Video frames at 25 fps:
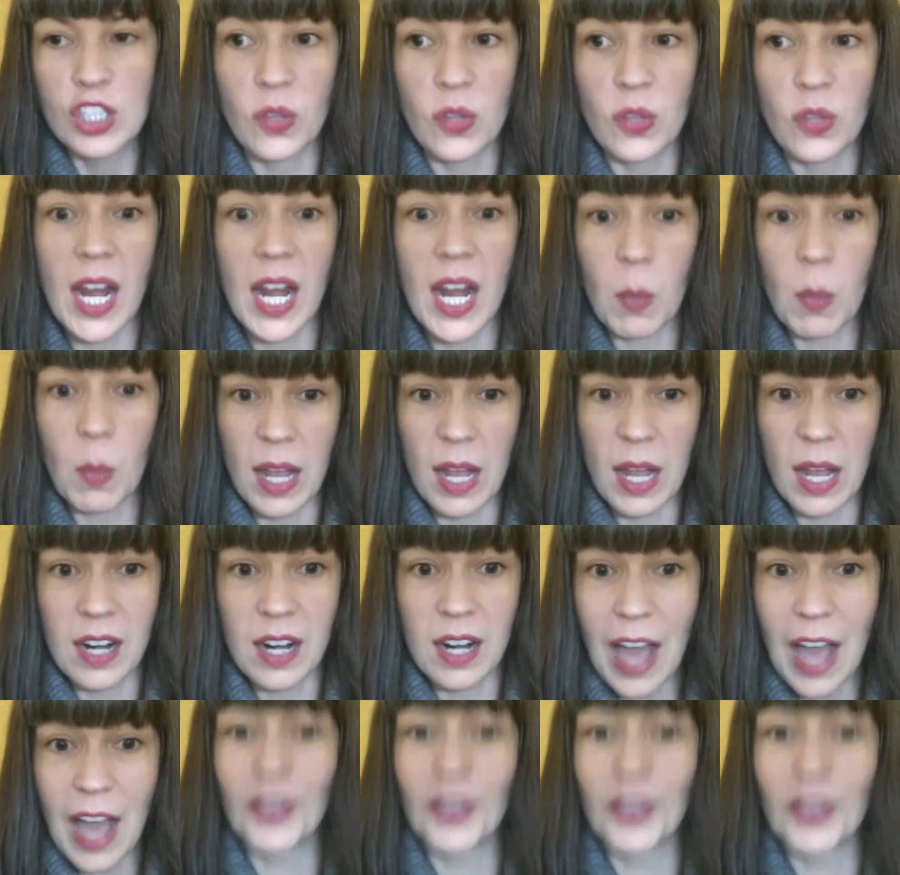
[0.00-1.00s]
So then it
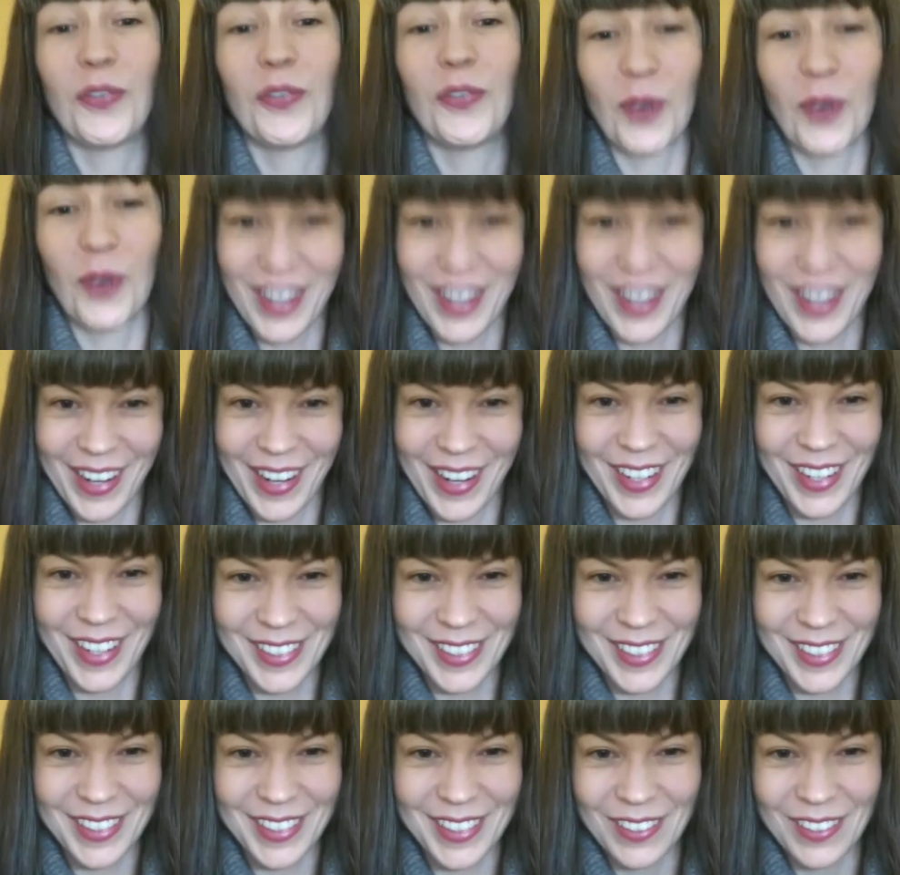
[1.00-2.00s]
went another four
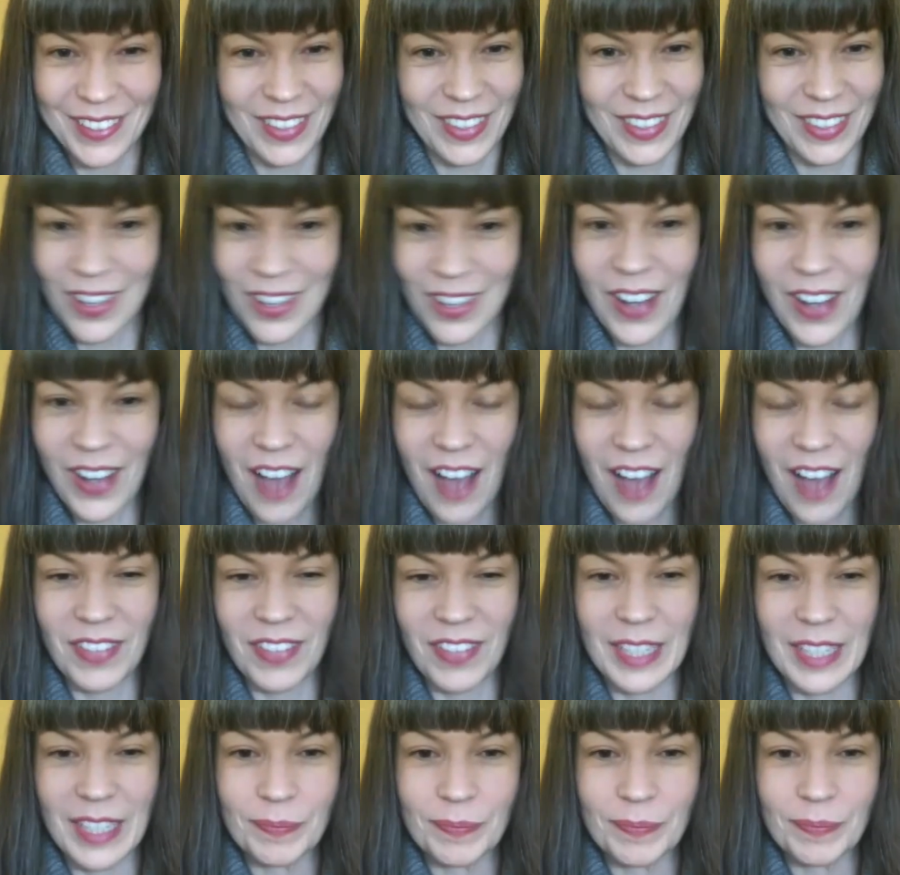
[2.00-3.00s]
years, no
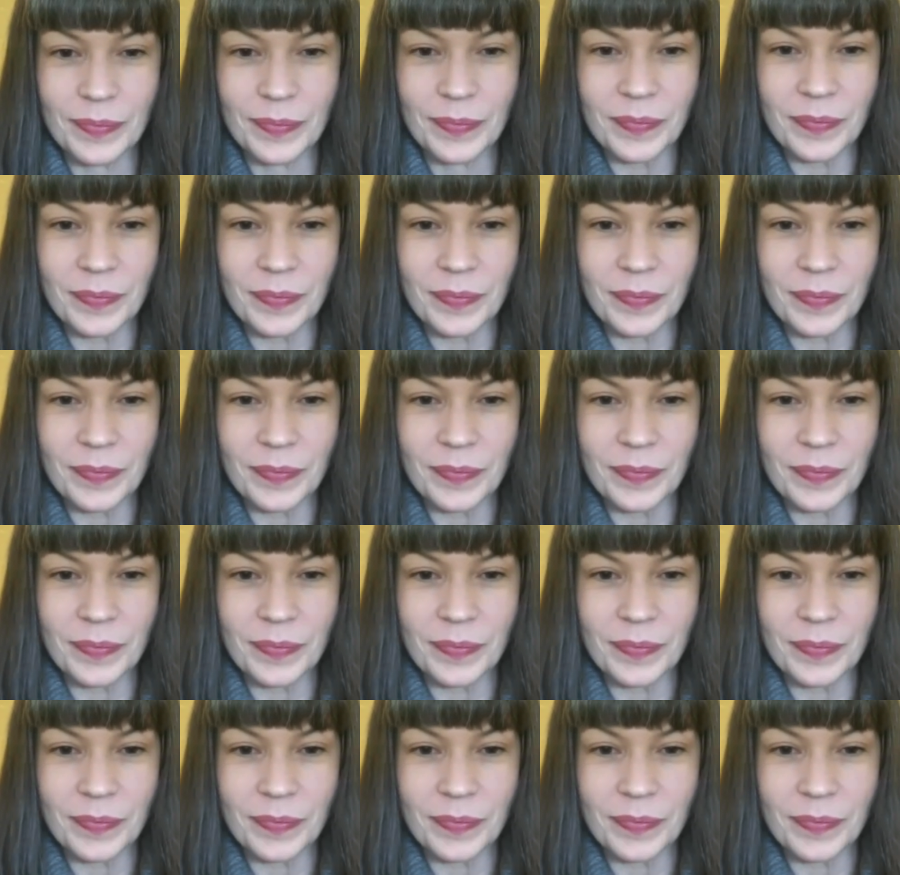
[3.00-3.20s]
coffee.